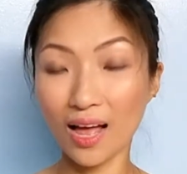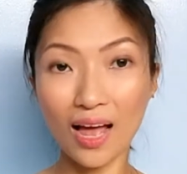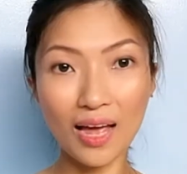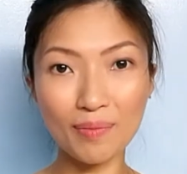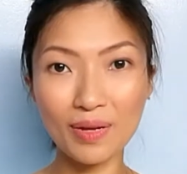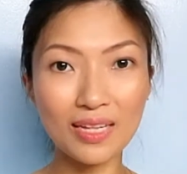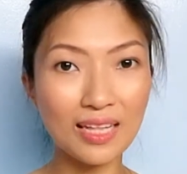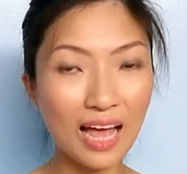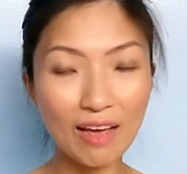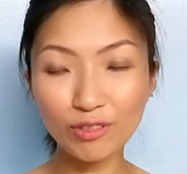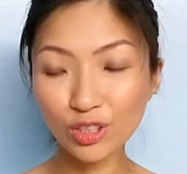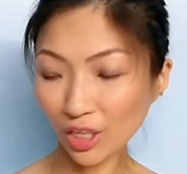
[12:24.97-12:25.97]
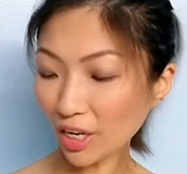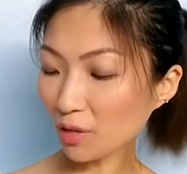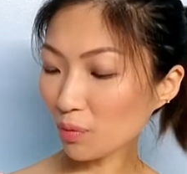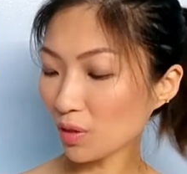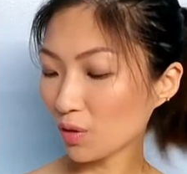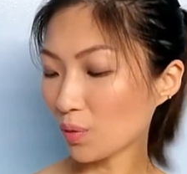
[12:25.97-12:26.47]
I mean, I've shared
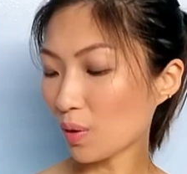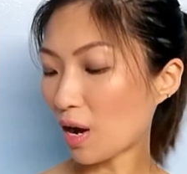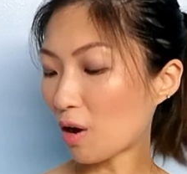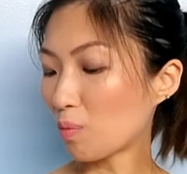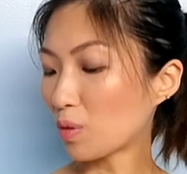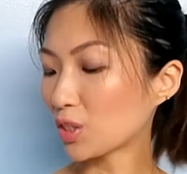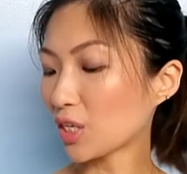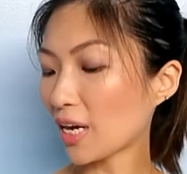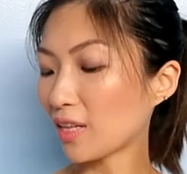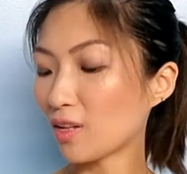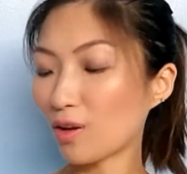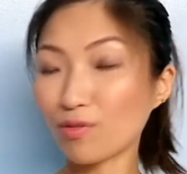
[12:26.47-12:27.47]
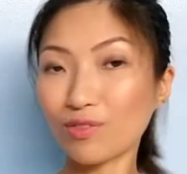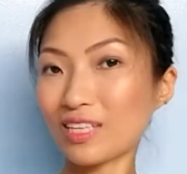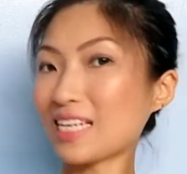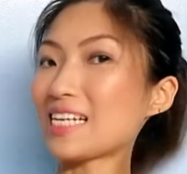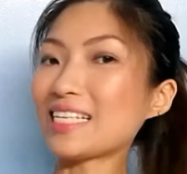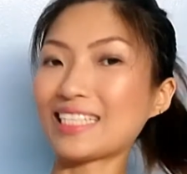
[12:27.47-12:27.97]
with you how much I love
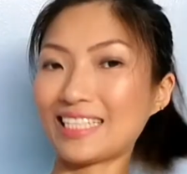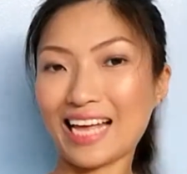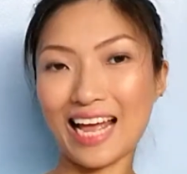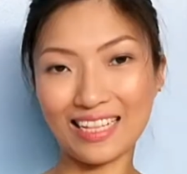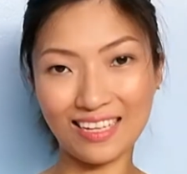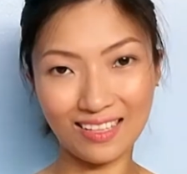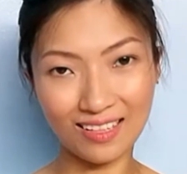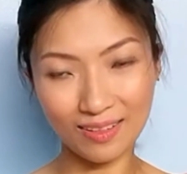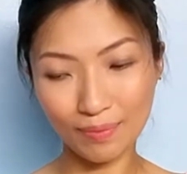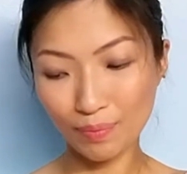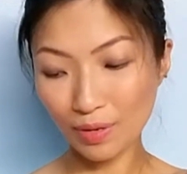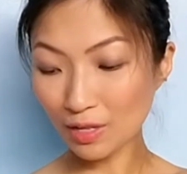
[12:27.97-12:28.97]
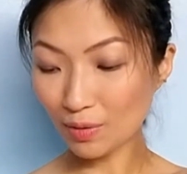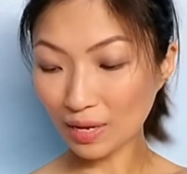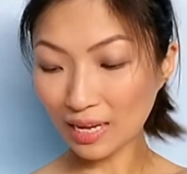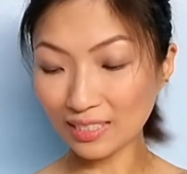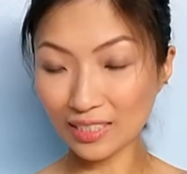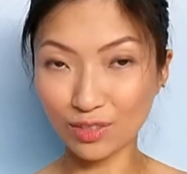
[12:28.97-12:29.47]
these satin
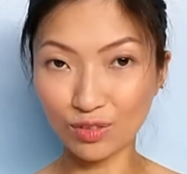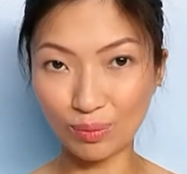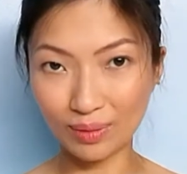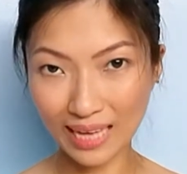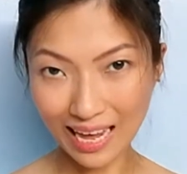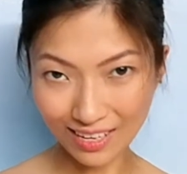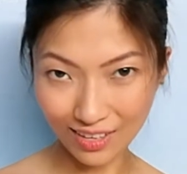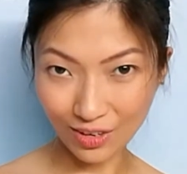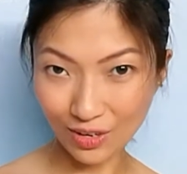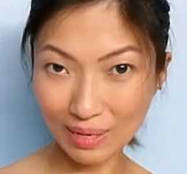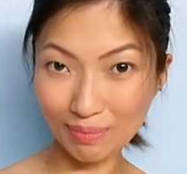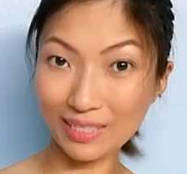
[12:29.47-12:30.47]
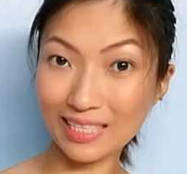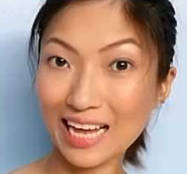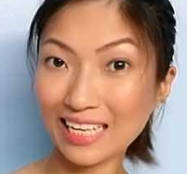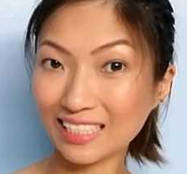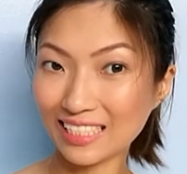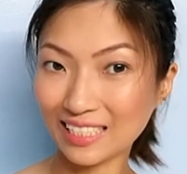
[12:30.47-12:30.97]
pillowcases from Satin Dreams
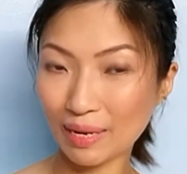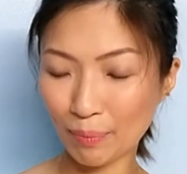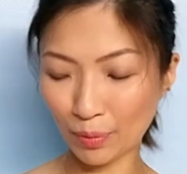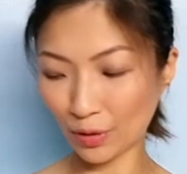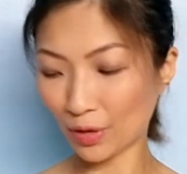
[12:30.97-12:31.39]
last December.